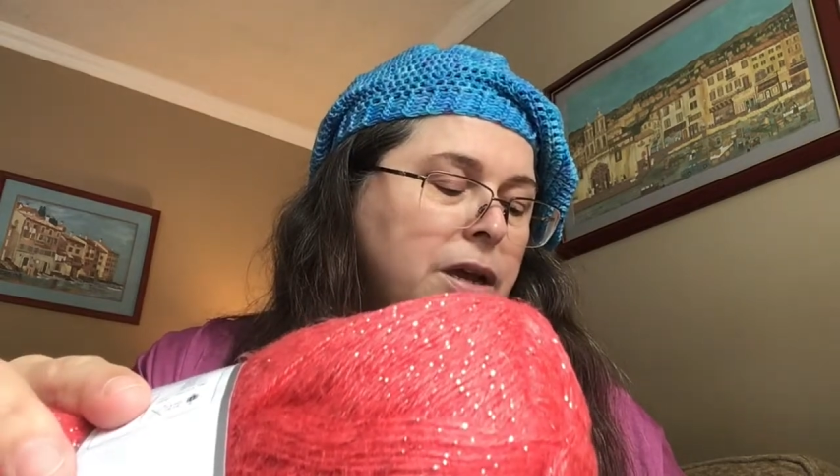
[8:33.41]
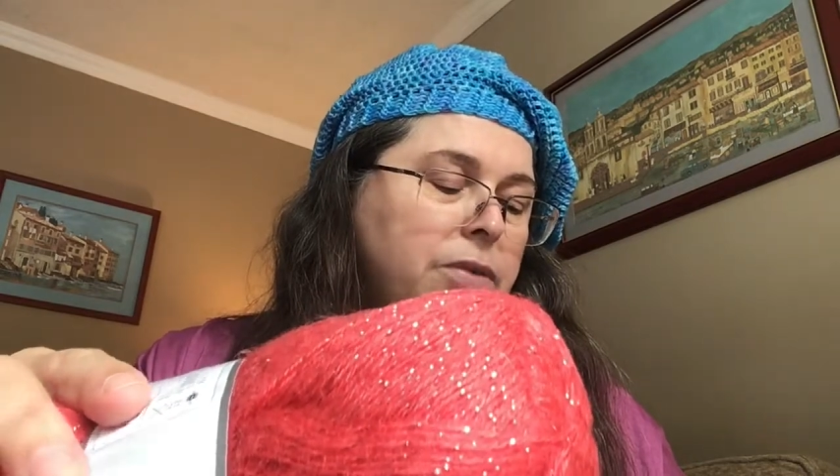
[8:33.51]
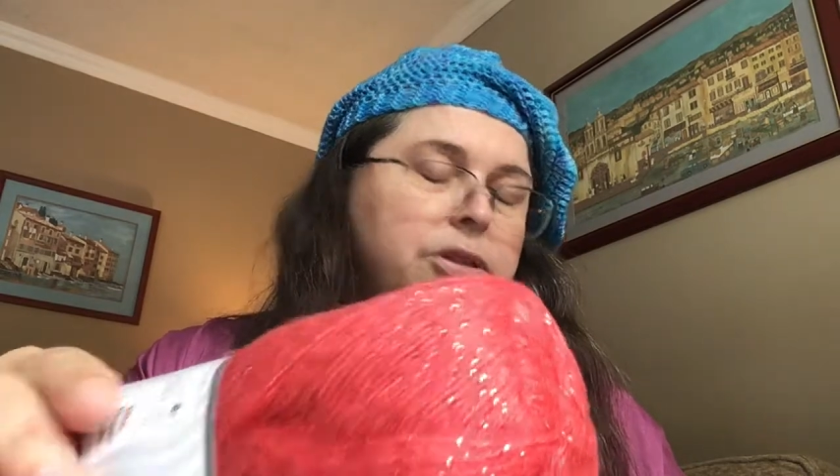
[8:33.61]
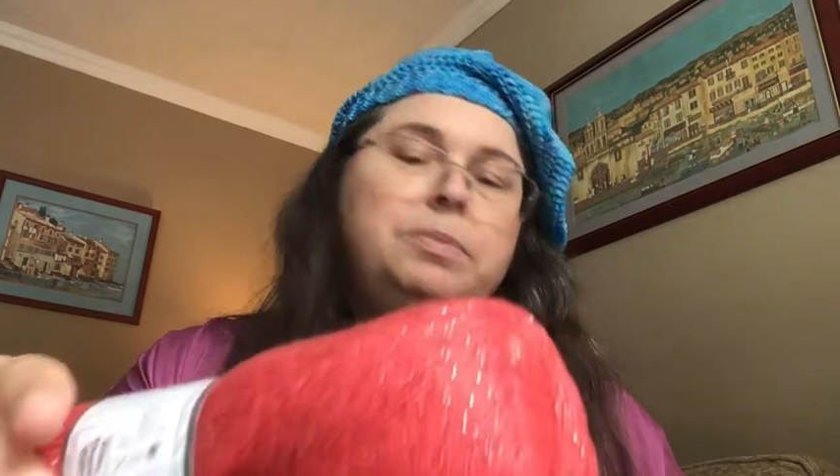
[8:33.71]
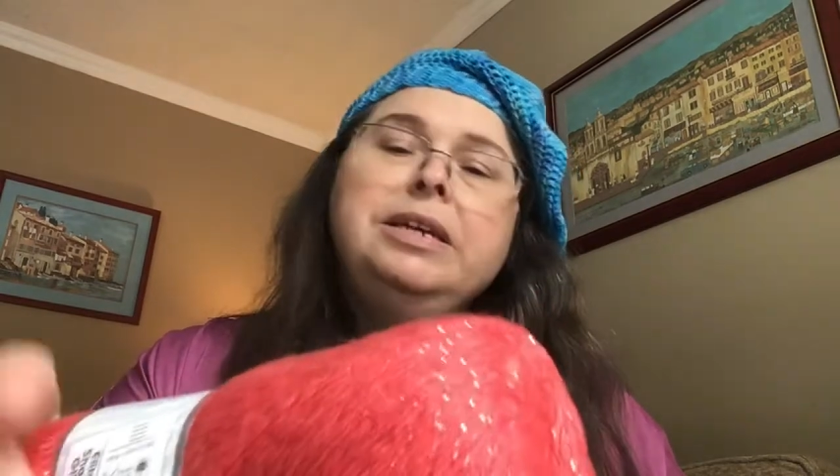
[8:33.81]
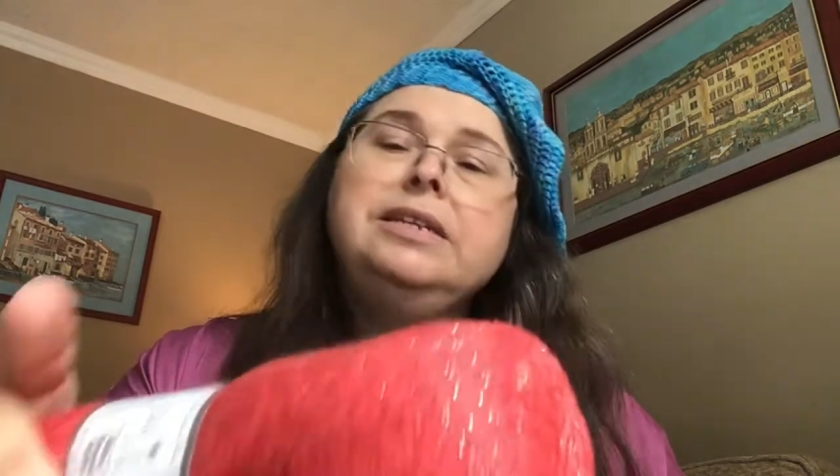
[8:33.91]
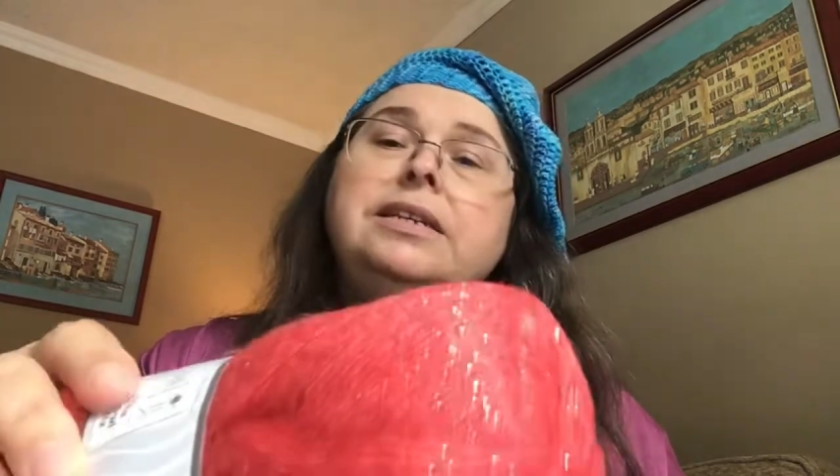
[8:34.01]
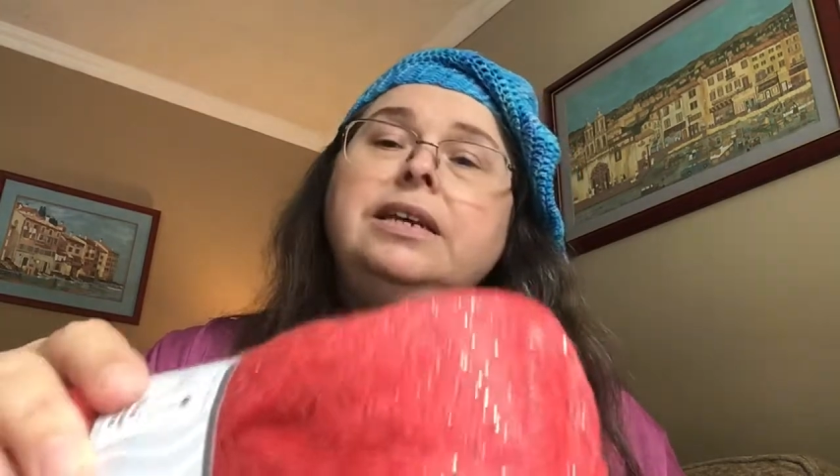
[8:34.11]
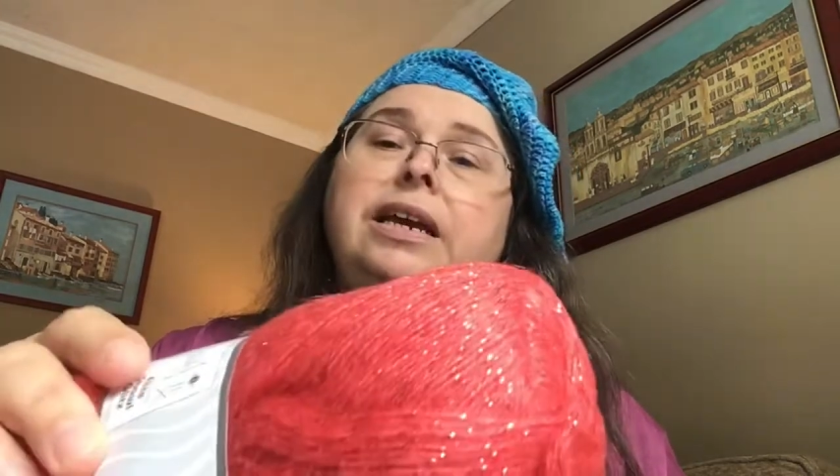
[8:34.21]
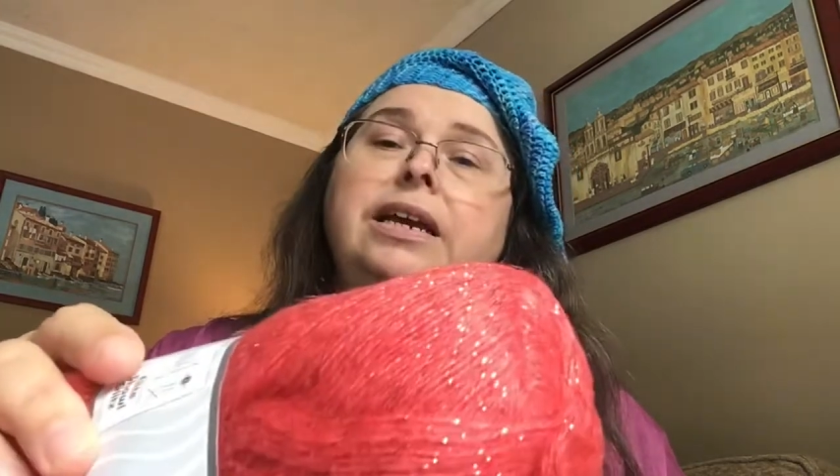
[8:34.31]
which makes it
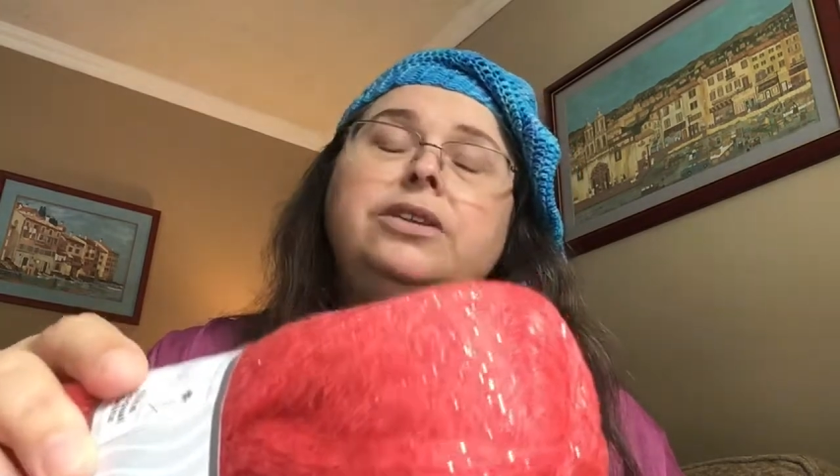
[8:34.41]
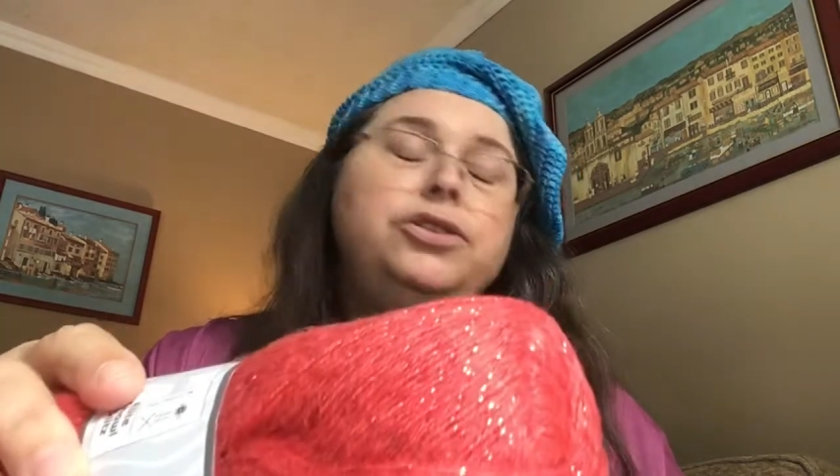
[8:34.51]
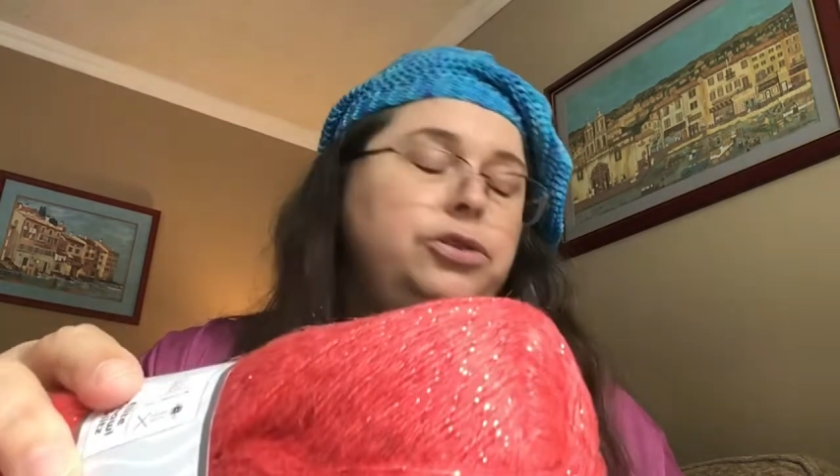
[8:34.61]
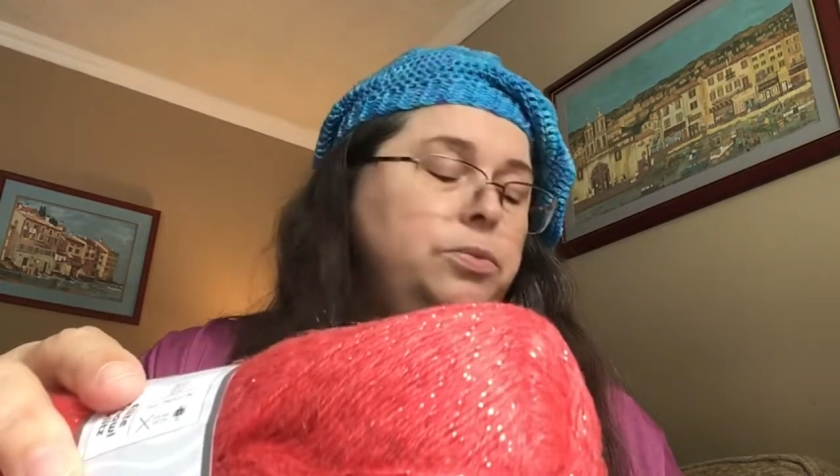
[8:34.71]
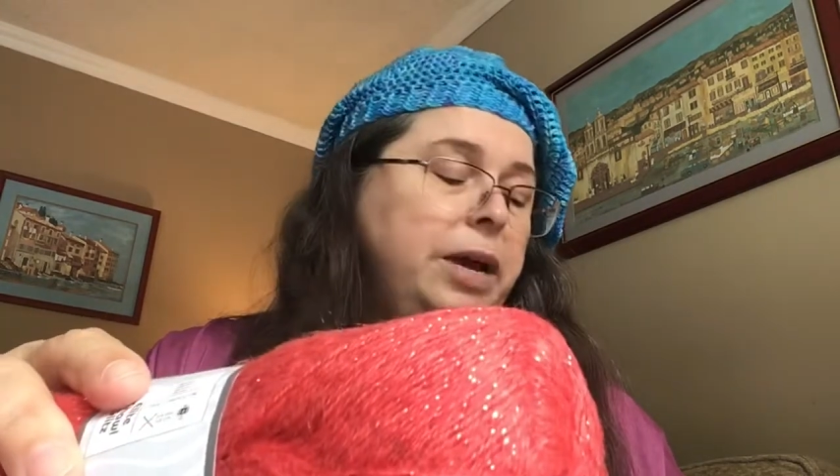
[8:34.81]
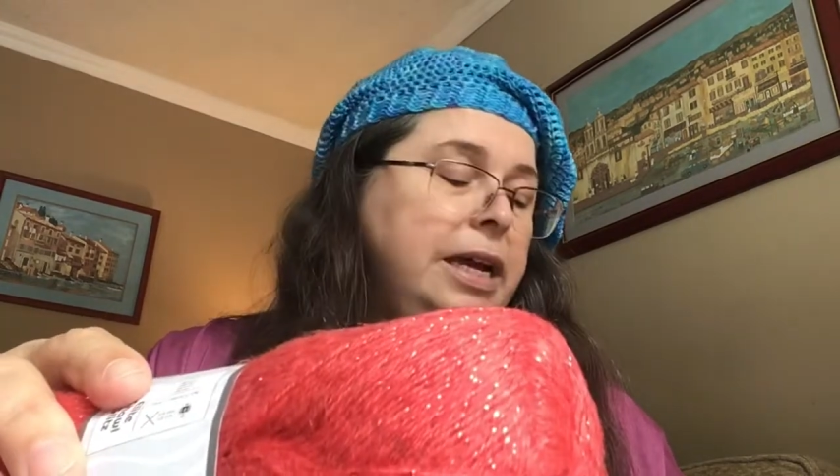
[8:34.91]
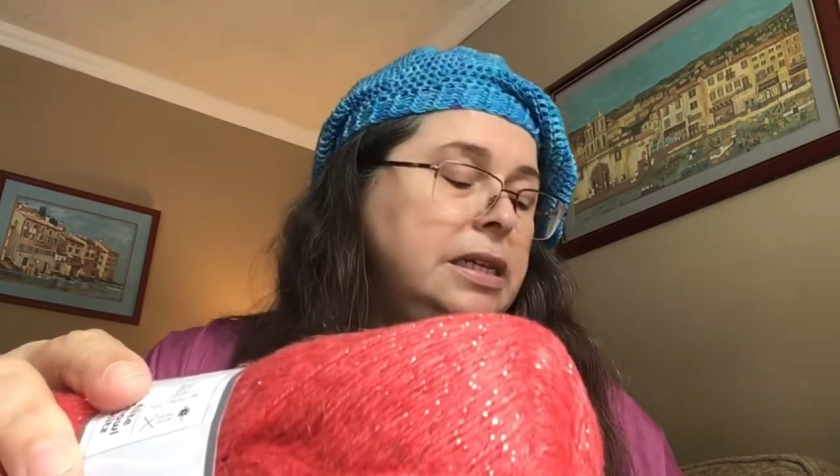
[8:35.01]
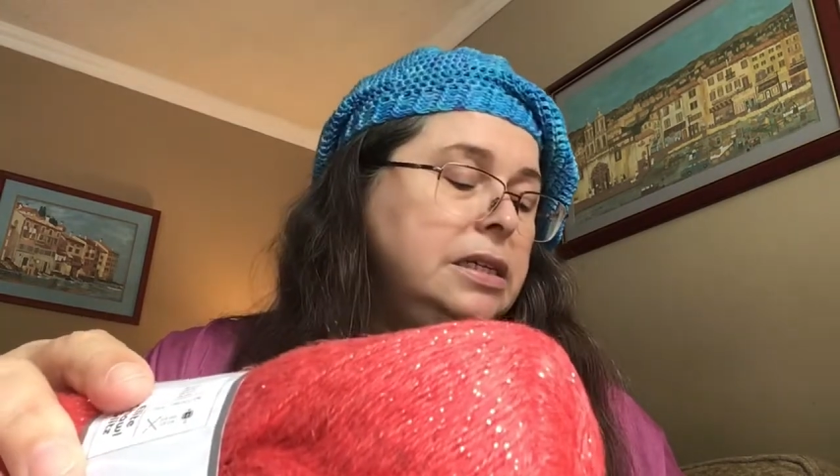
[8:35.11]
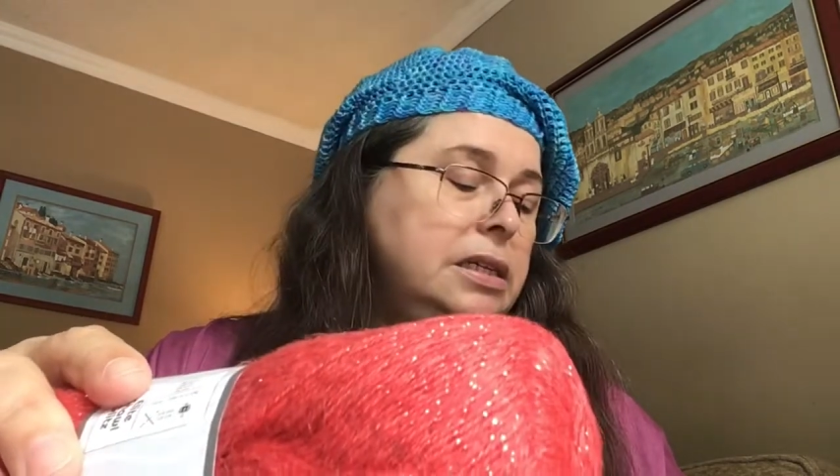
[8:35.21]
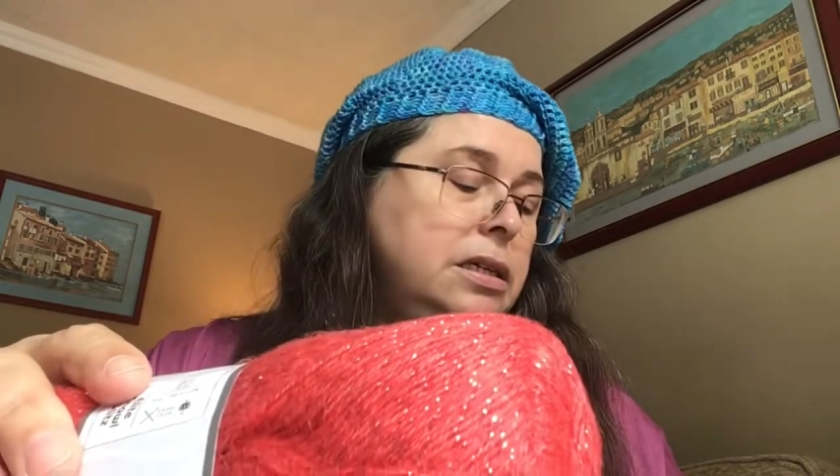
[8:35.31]
a 2
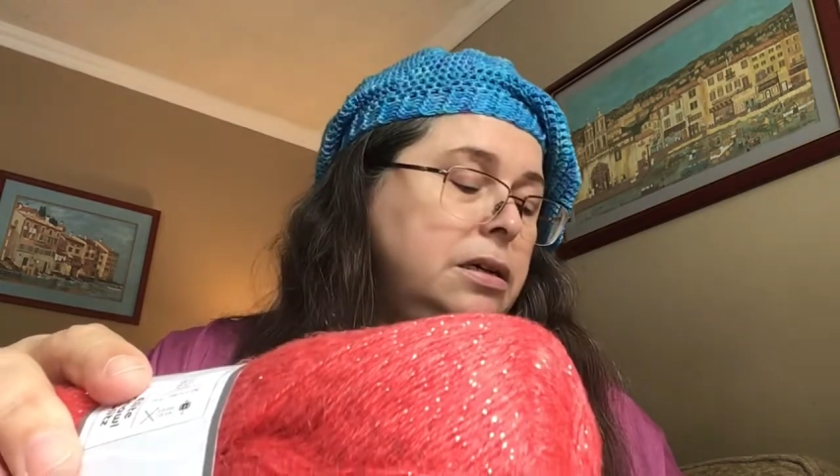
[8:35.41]
weight.